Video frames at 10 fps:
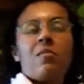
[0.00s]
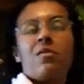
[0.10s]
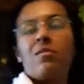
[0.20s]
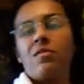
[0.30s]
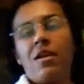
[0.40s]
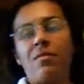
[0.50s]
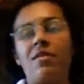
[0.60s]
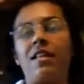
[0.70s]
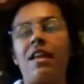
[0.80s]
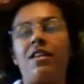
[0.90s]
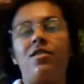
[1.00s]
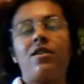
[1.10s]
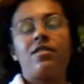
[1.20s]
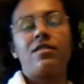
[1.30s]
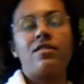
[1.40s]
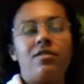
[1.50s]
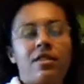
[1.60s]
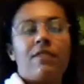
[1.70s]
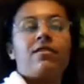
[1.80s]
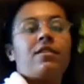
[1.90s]
some tips that you can
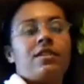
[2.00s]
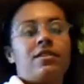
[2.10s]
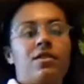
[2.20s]
definitely